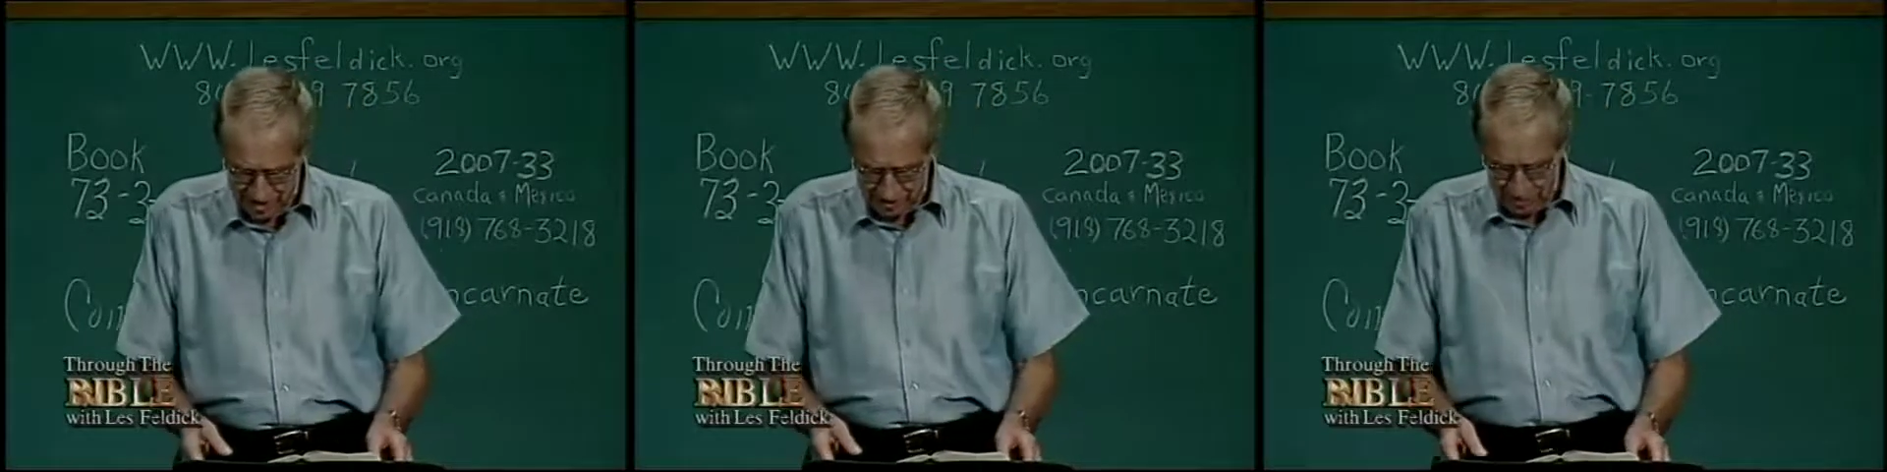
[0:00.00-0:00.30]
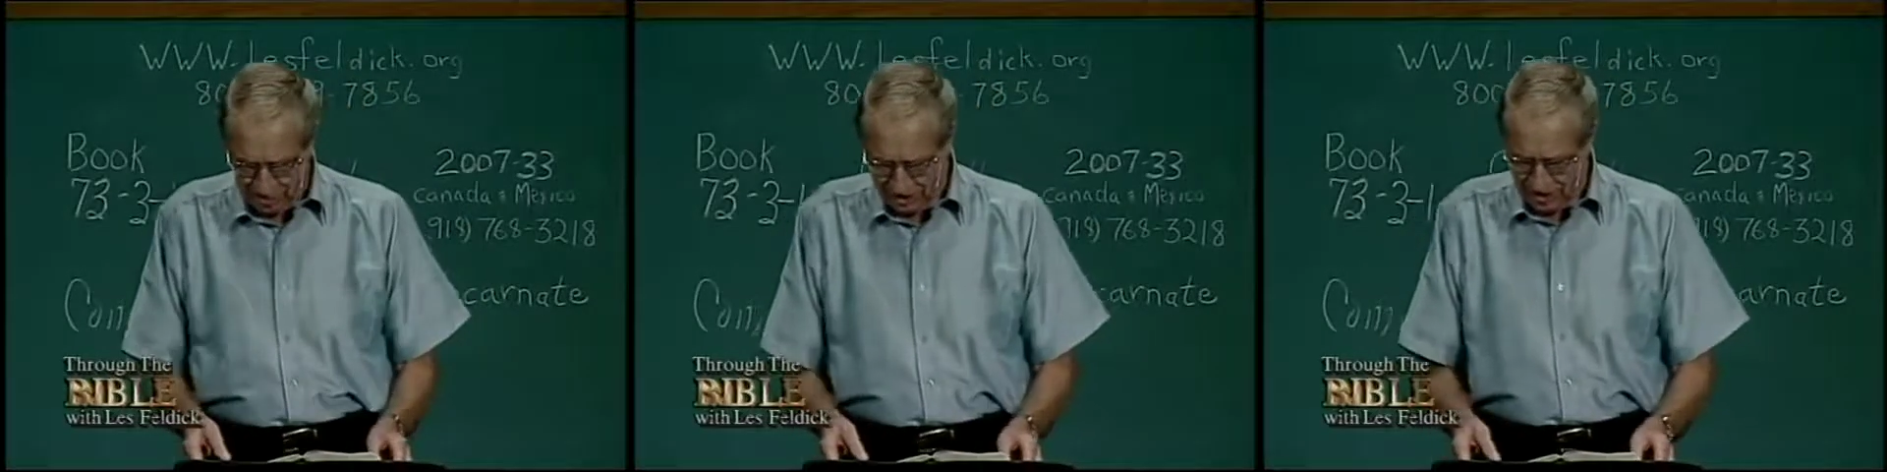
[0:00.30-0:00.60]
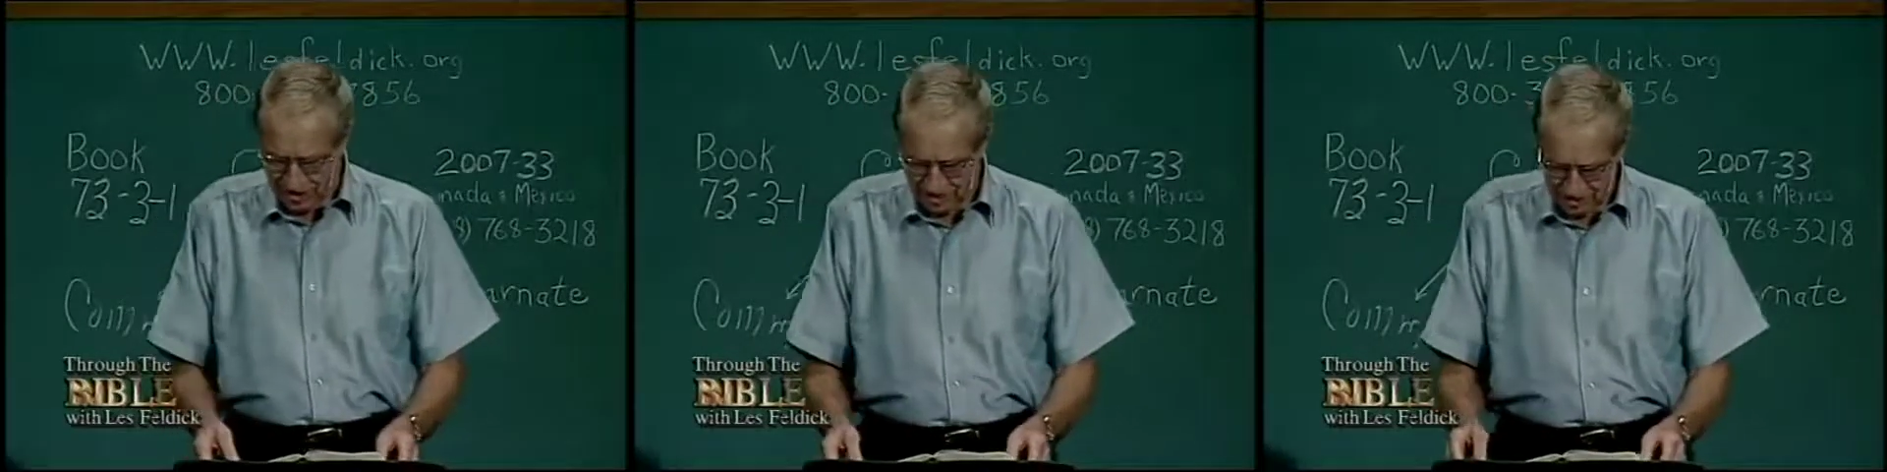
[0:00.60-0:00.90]

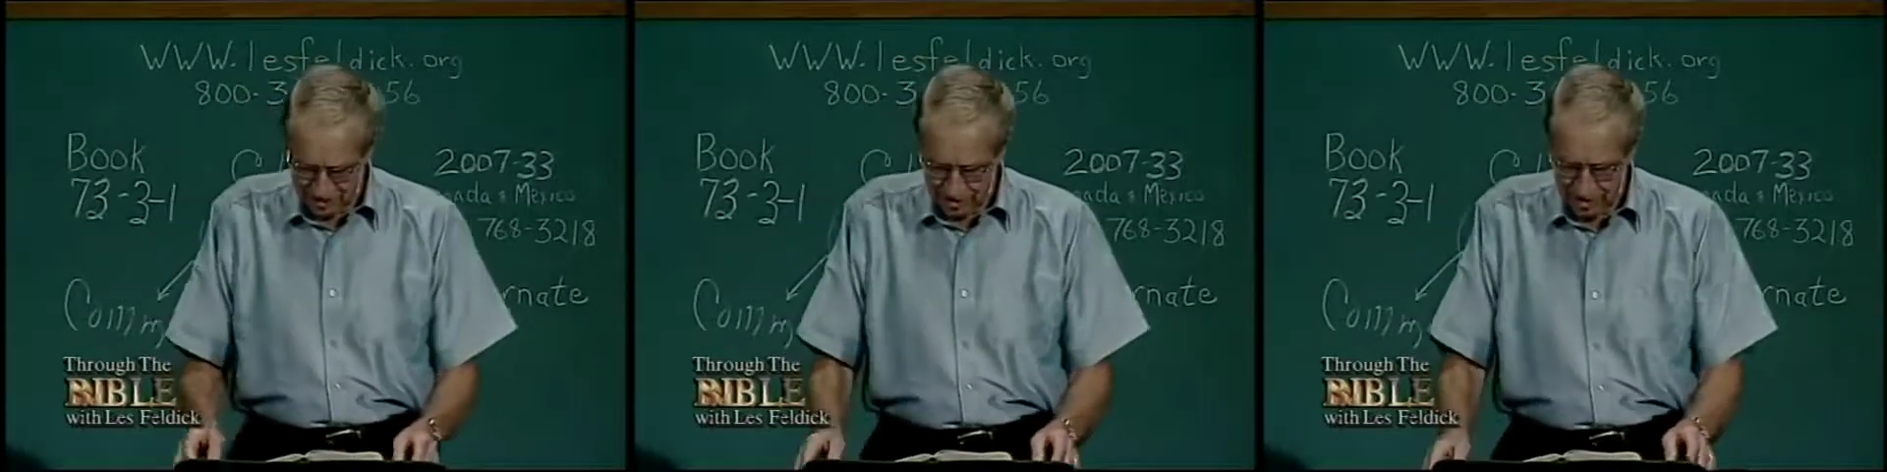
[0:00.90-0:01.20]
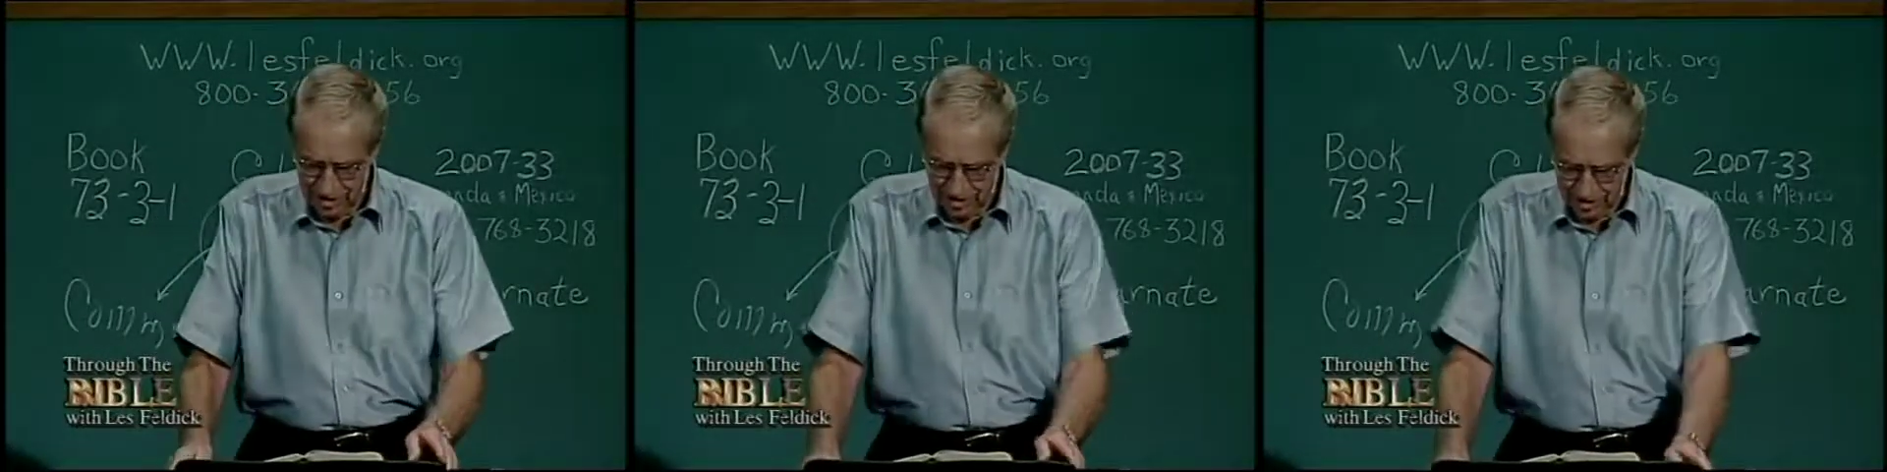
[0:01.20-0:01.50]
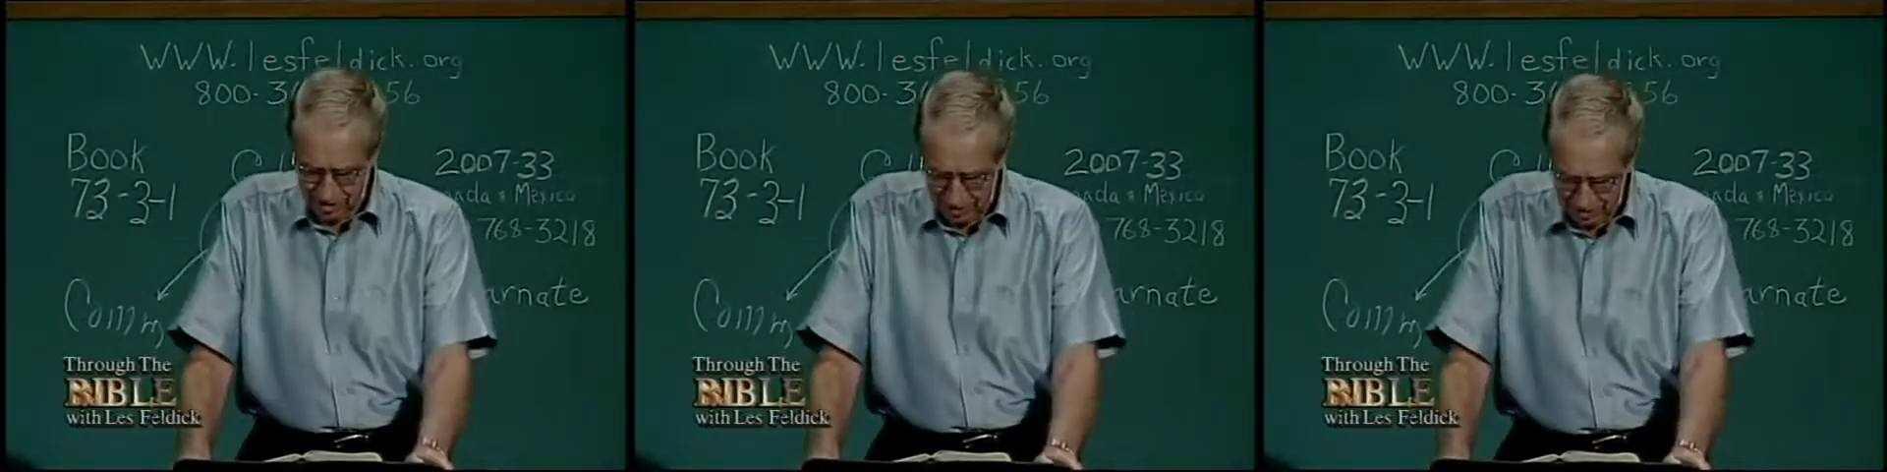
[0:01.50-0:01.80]
pertaining to the
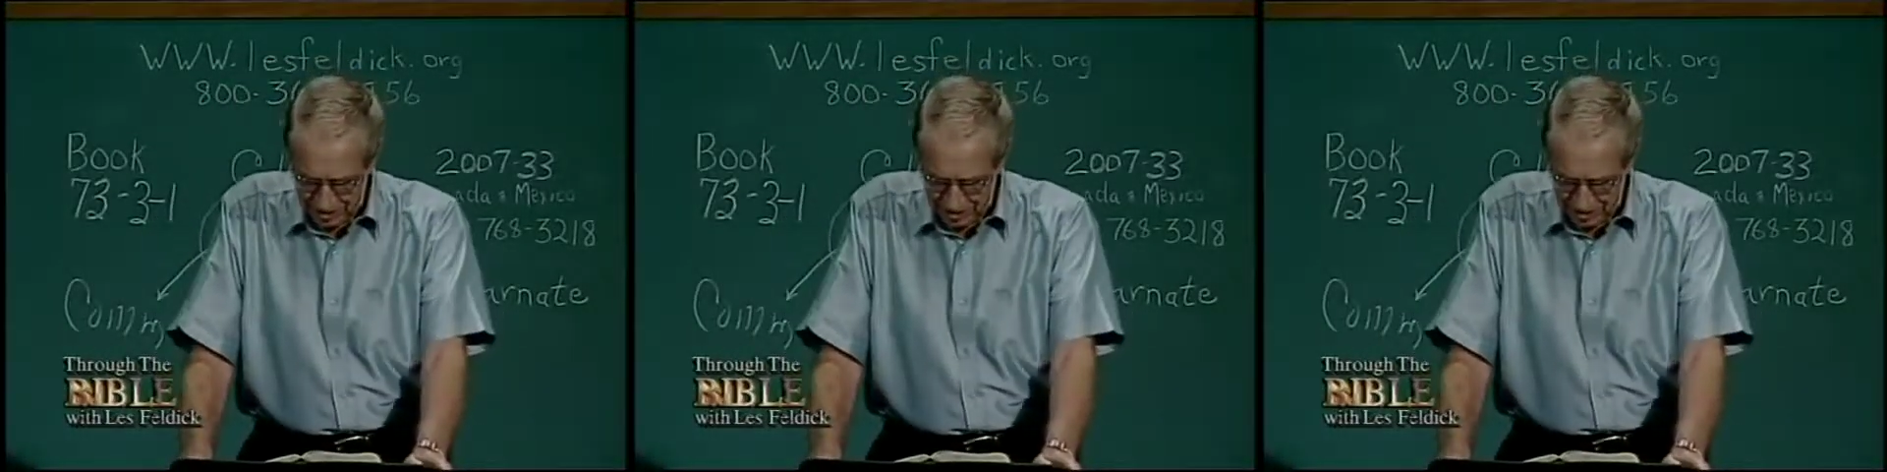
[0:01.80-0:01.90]
human